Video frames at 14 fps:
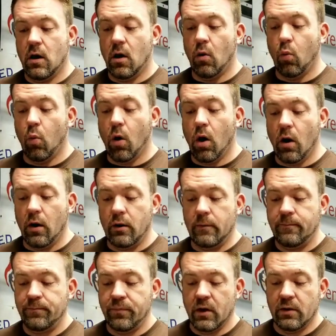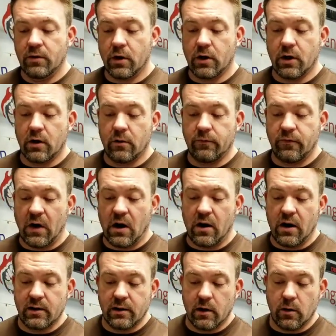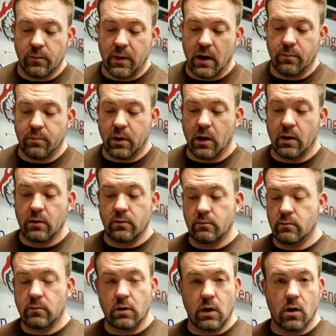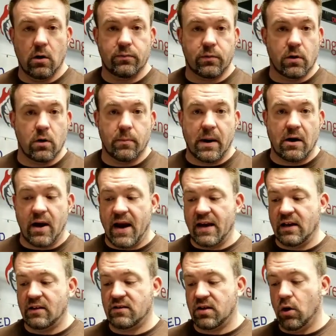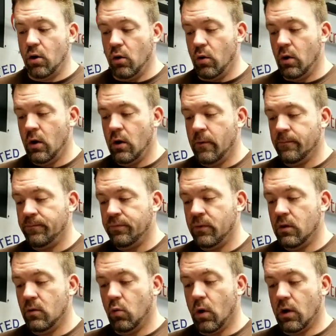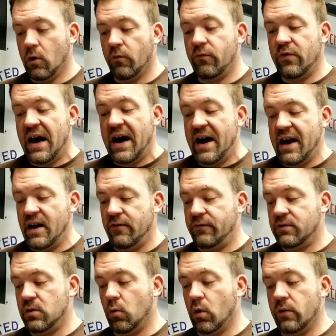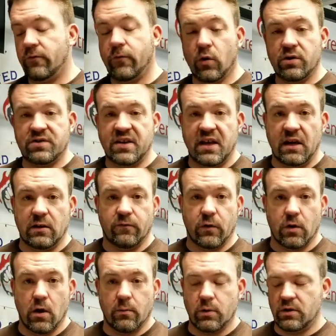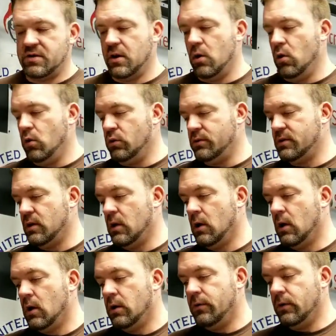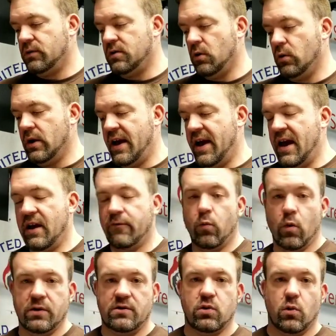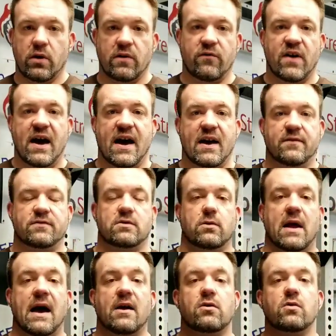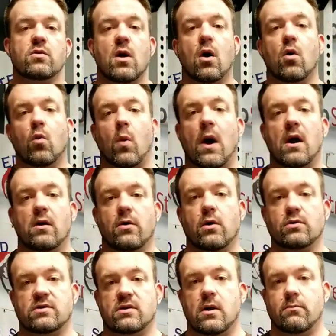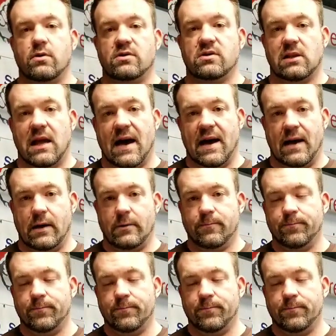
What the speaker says: A one, they're gonna vary a little bit, but you know, they're about 82. 105 to 114 for number twos. The 2.5, 125. So now you know where those numbers lie.